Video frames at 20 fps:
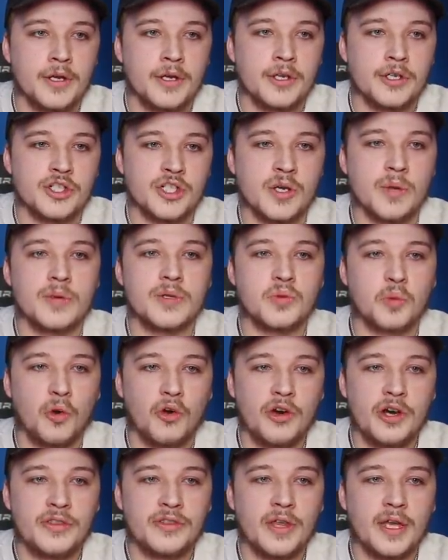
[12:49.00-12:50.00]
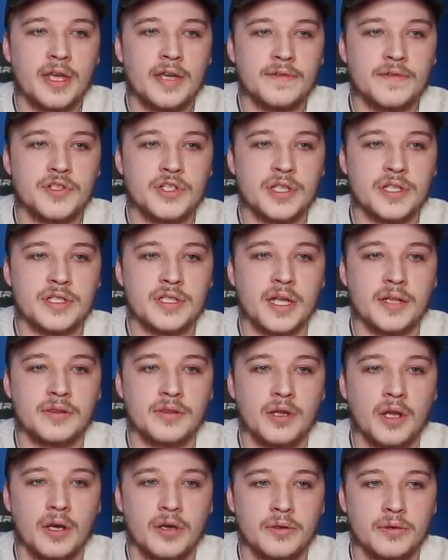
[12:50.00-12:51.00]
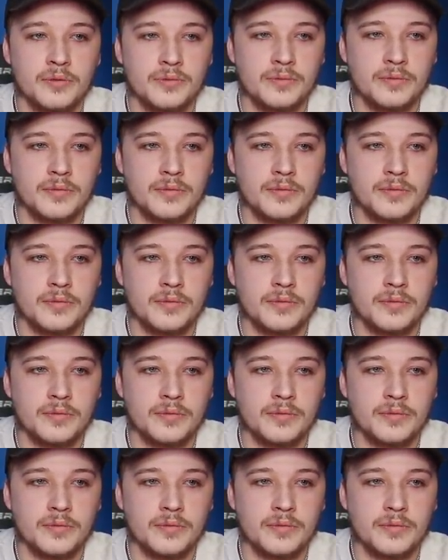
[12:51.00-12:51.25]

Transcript: She was worried that if she said no,